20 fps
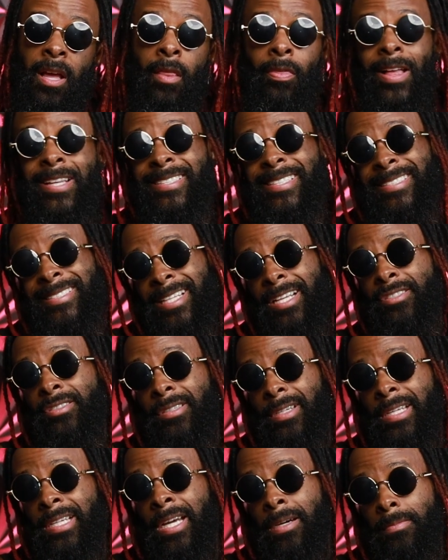That's
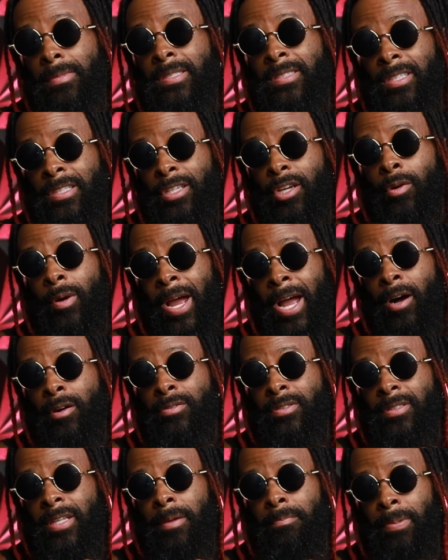essentially coming to your
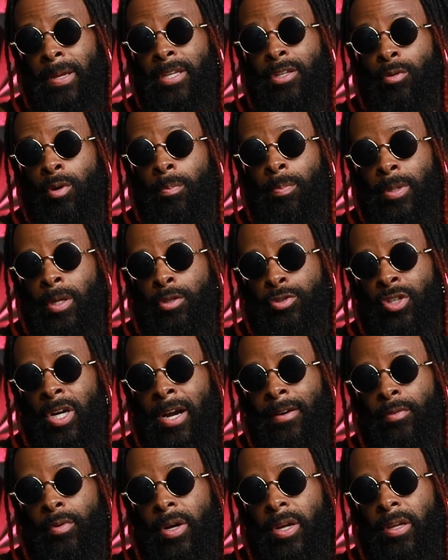house and beating you up in your
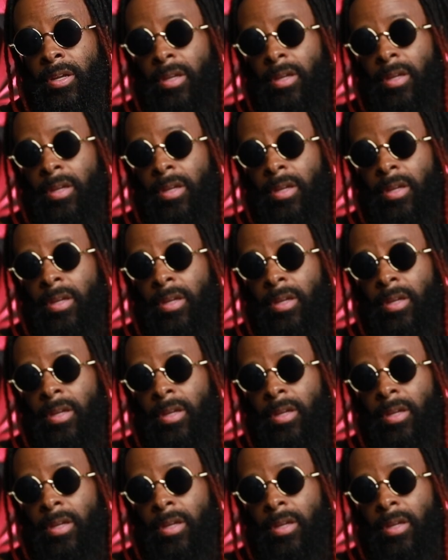driveway.